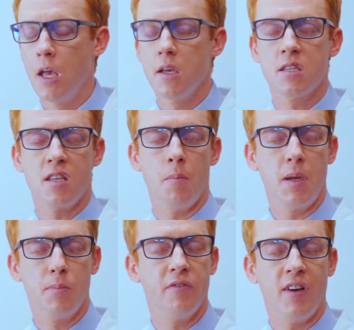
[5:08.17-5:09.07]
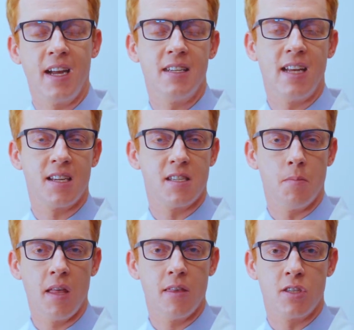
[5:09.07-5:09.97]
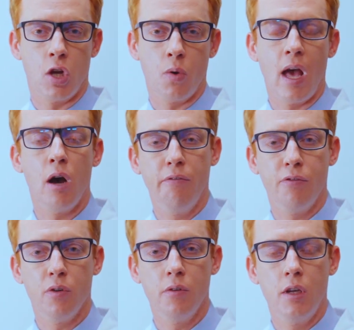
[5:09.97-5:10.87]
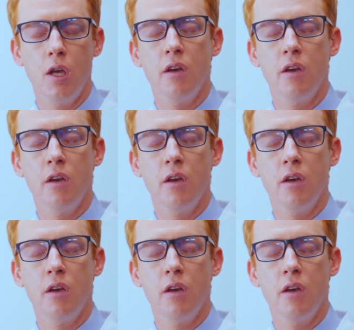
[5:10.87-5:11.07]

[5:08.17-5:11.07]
Some people find dexamethasone helpful